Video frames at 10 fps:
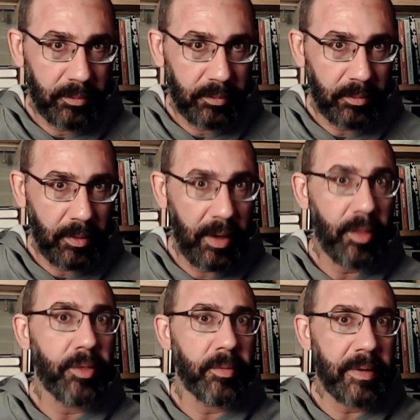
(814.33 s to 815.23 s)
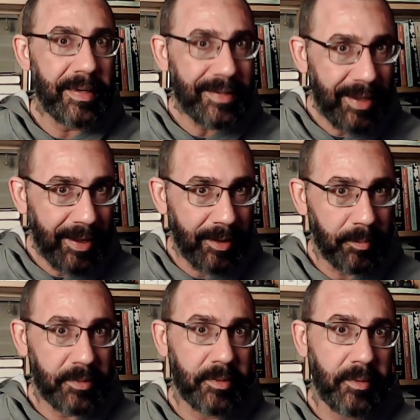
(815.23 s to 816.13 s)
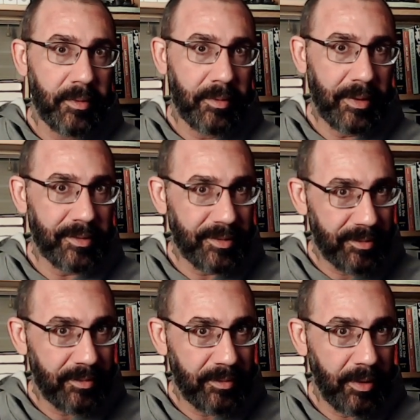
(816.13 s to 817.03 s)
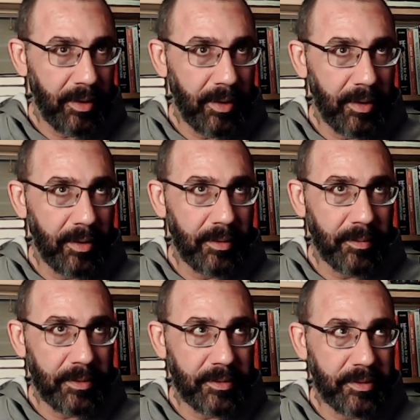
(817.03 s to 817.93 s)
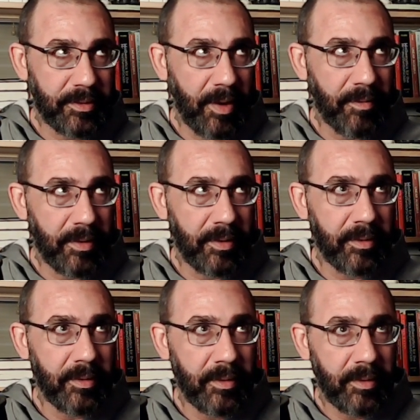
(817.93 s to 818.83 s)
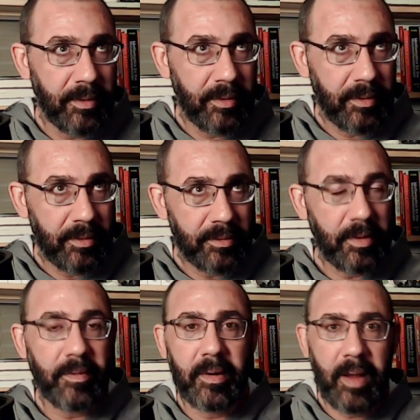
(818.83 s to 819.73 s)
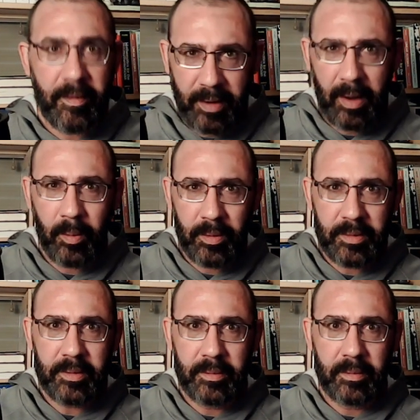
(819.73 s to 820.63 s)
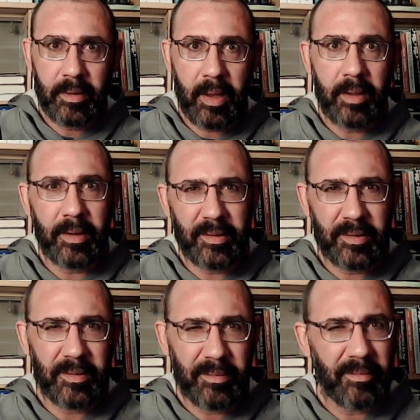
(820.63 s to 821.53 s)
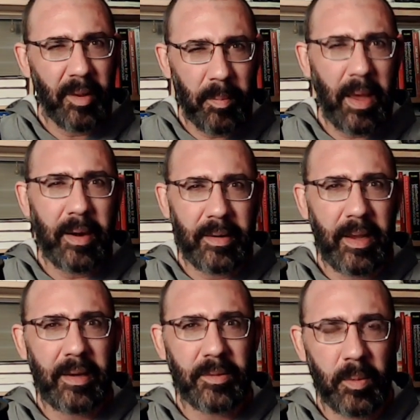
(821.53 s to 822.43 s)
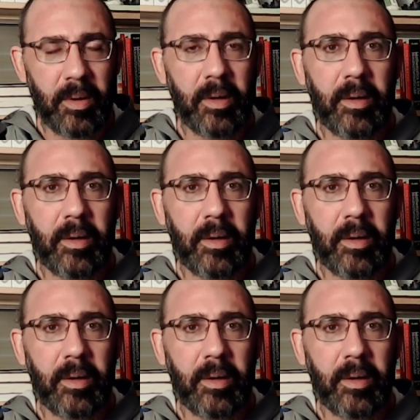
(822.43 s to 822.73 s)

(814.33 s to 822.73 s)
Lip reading: right, 3 times. That's 7.5 hours. Okay, that's about a day's work.